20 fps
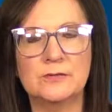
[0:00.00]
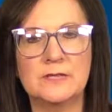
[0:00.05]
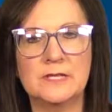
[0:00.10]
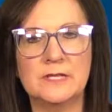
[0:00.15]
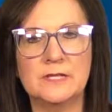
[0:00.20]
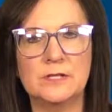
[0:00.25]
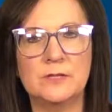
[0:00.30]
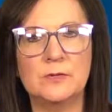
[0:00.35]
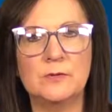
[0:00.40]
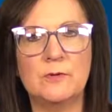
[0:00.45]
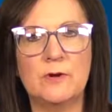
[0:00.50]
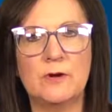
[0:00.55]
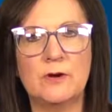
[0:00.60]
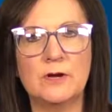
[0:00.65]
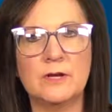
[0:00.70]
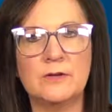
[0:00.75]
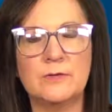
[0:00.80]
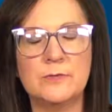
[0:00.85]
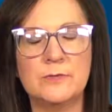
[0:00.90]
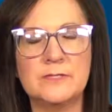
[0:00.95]
that you are
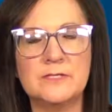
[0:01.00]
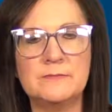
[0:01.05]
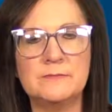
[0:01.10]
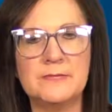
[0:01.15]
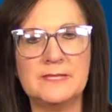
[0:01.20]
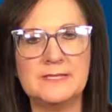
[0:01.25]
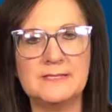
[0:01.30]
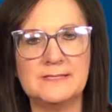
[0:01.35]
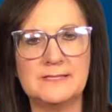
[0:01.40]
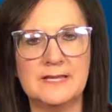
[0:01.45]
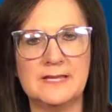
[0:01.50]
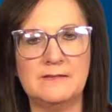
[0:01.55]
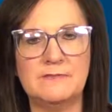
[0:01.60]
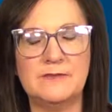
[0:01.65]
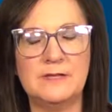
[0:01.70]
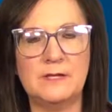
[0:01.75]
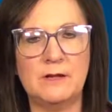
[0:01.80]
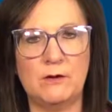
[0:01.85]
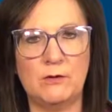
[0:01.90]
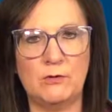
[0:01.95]
going to be safe
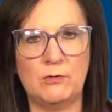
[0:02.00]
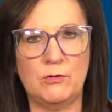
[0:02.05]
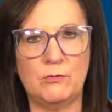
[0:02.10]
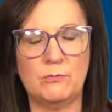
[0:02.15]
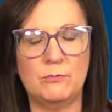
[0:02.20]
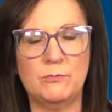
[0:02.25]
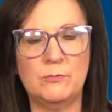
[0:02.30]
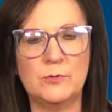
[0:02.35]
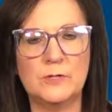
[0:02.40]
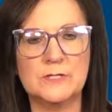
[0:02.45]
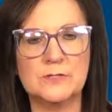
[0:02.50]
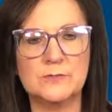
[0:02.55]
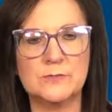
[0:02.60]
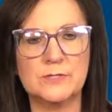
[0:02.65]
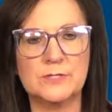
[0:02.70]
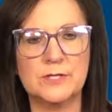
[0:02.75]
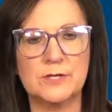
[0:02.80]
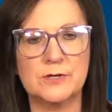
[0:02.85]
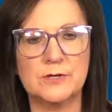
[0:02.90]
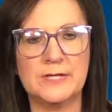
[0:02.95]
at home once
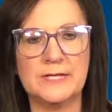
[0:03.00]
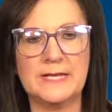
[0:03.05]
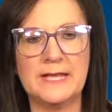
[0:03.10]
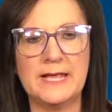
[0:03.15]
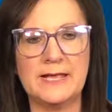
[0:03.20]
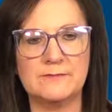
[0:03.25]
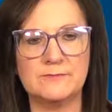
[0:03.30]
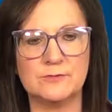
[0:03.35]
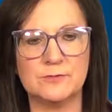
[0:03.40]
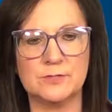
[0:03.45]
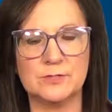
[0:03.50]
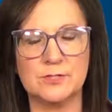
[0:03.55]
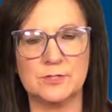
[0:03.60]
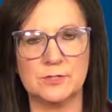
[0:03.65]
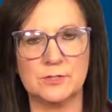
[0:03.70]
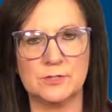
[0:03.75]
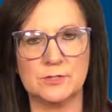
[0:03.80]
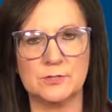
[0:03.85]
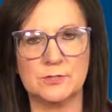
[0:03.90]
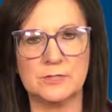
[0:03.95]
returning after
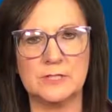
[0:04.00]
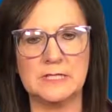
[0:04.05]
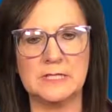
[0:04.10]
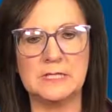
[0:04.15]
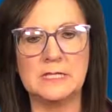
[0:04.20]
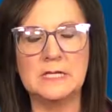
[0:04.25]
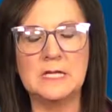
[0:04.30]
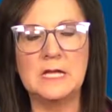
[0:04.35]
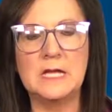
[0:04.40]
surgery.